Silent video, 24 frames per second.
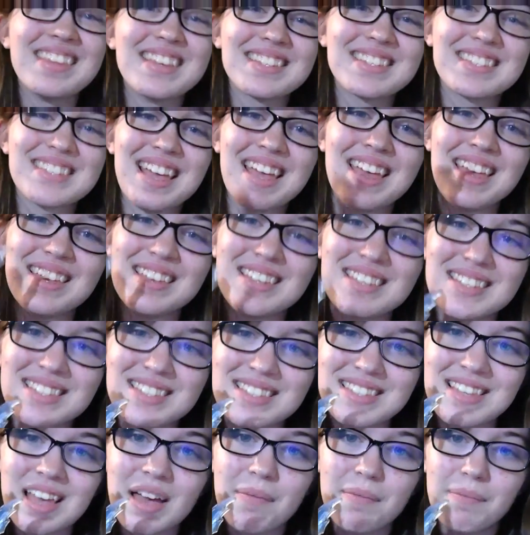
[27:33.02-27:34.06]
this
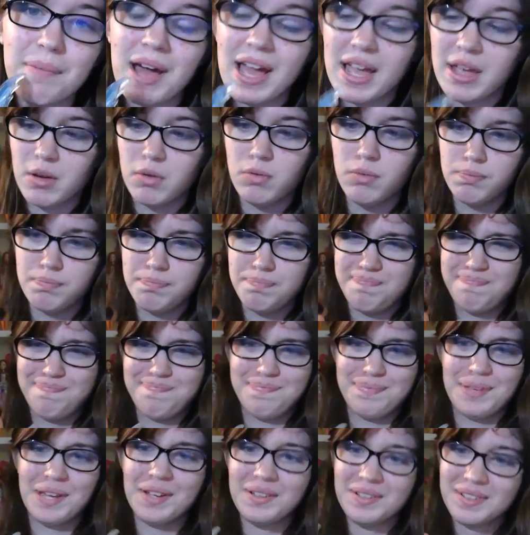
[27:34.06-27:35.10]
is my, oh,
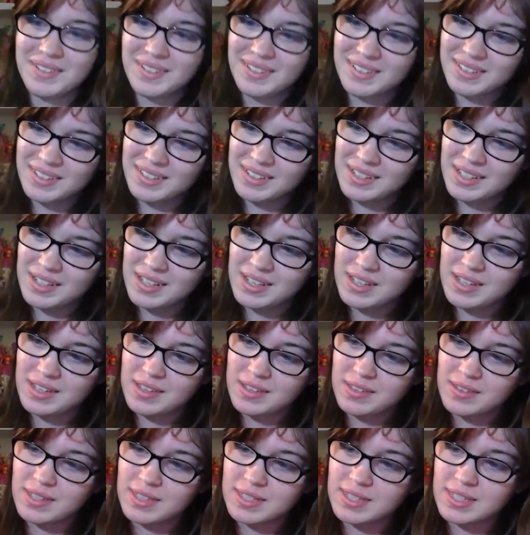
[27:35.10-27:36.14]

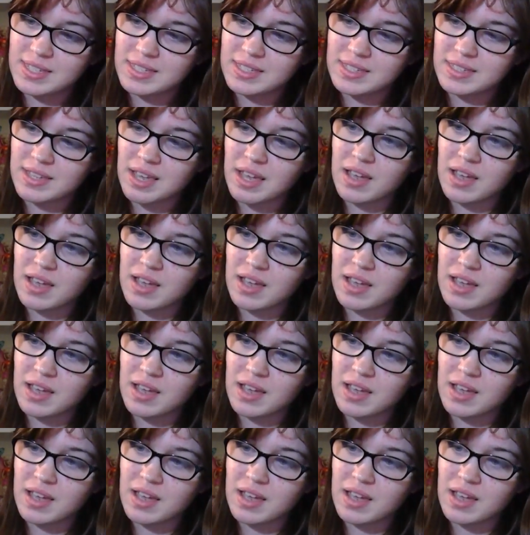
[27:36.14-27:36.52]
this is,